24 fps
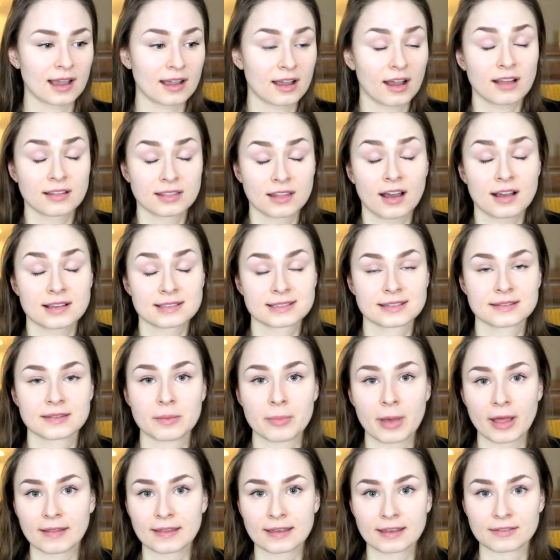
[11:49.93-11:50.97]
I got lost in the
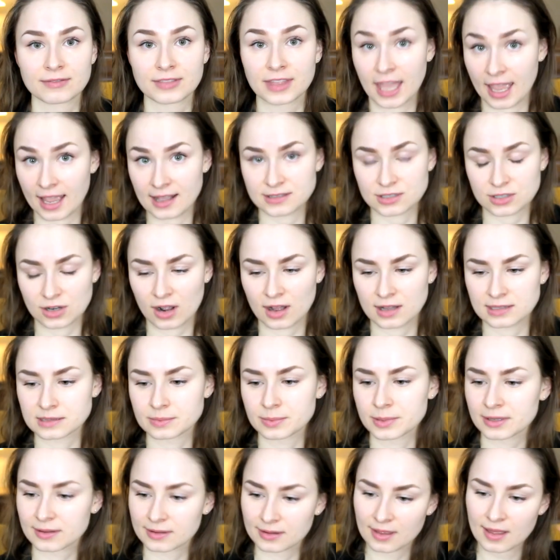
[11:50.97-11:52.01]
belly of the cancer
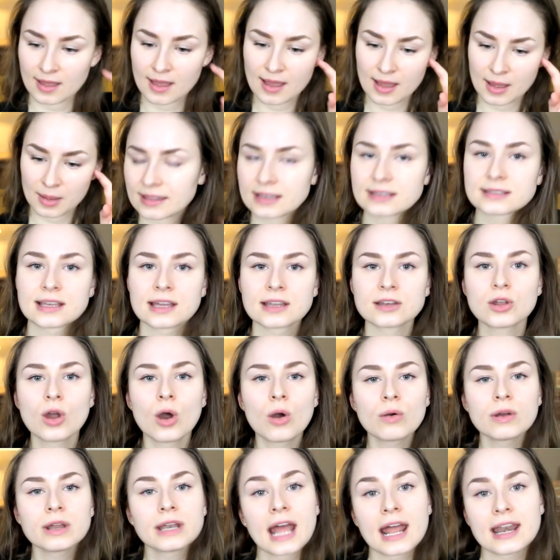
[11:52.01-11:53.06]
hospital. They said,
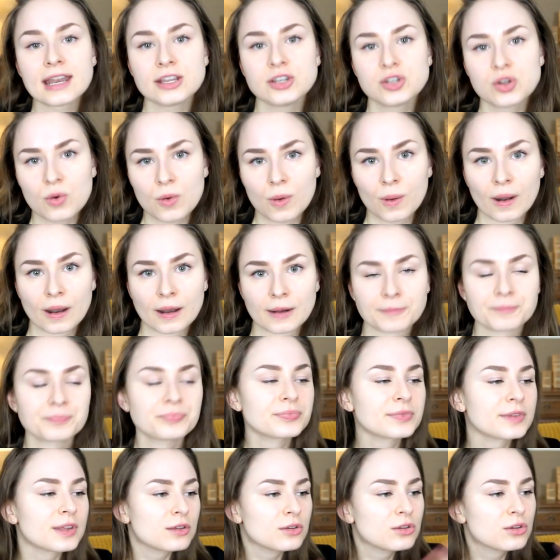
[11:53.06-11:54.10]
go in any door,
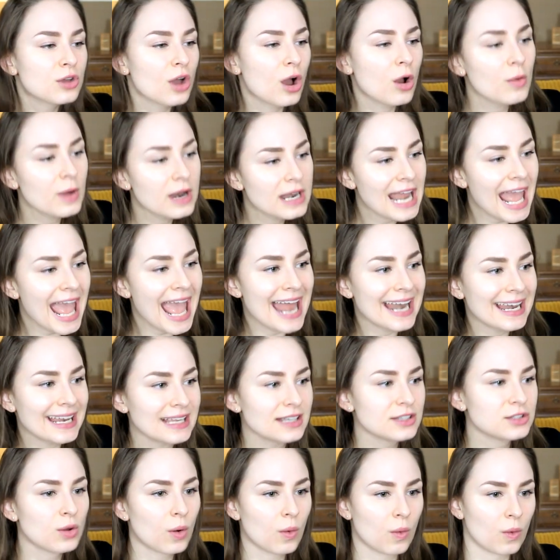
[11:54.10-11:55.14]

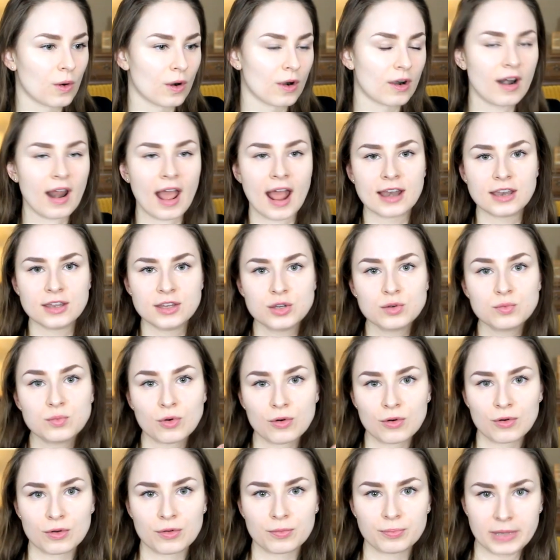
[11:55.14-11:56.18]
and you
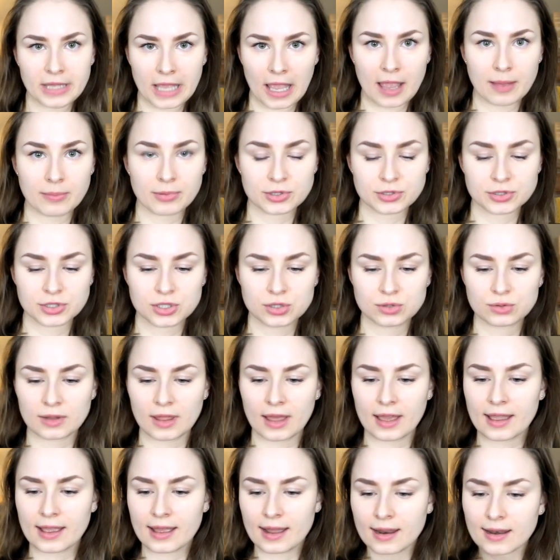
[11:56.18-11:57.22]
will be able to
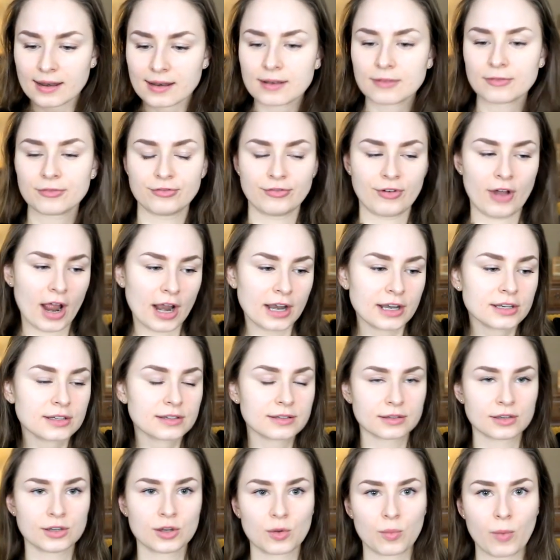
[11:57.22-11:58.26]
like
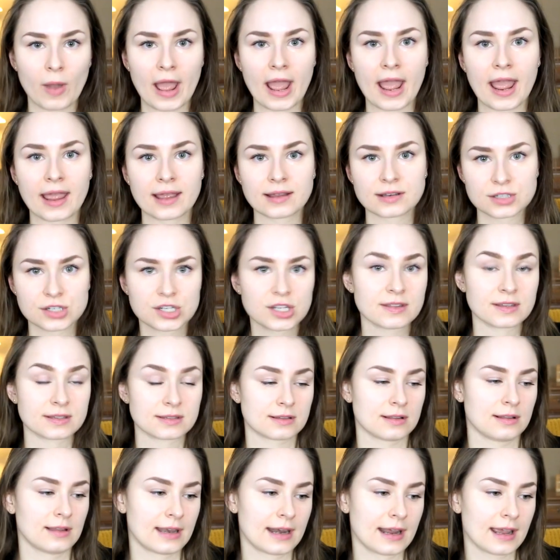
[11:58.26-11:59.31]
find your way to
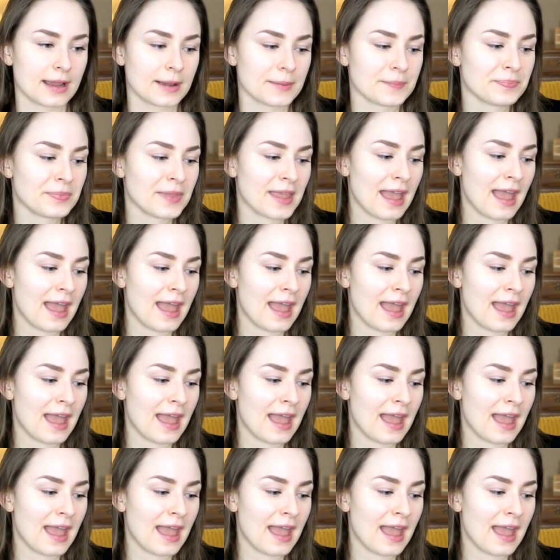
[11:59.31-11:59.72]
this clinic.